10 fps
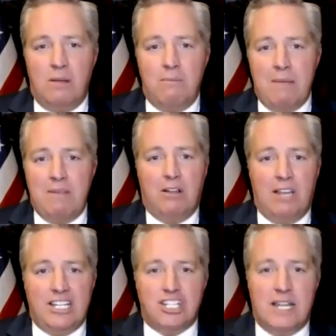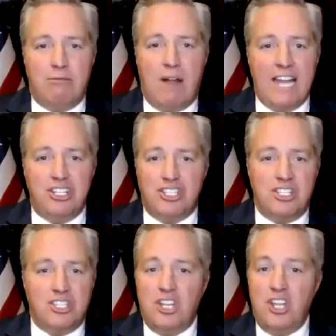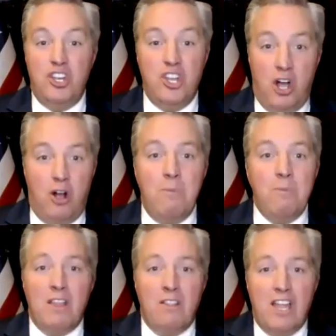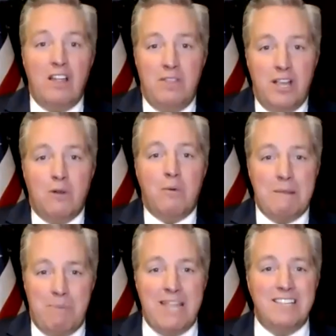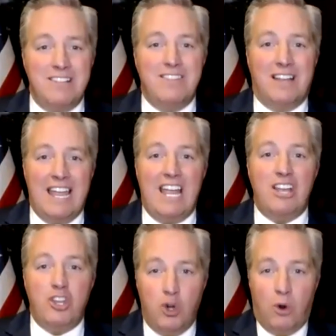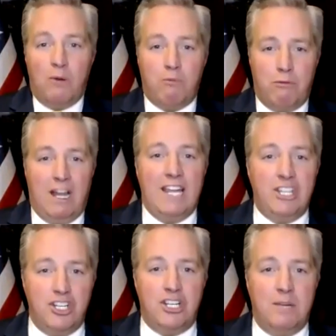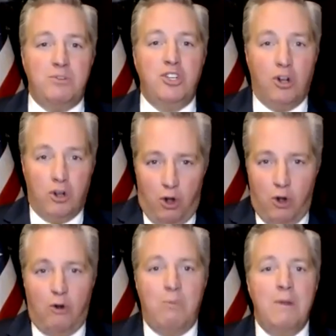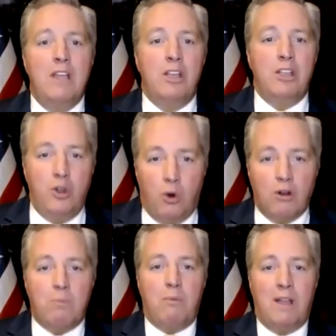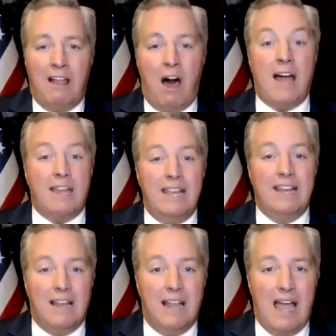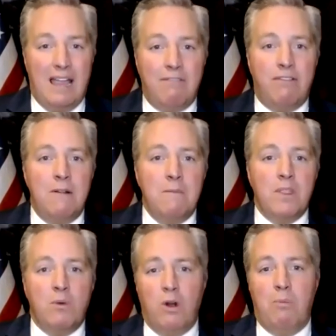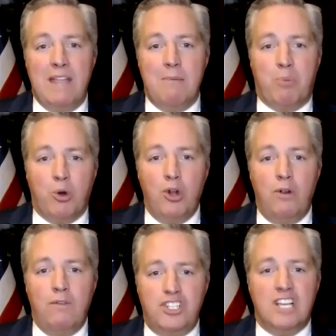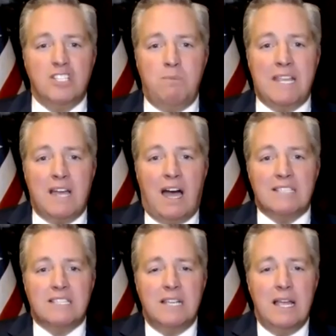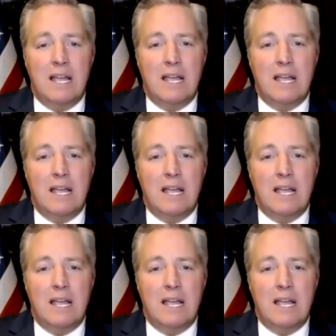maybe he'll legislate righteousness. No, there will be peace in the land. Your relationships, your home, your lot in life will be improved just because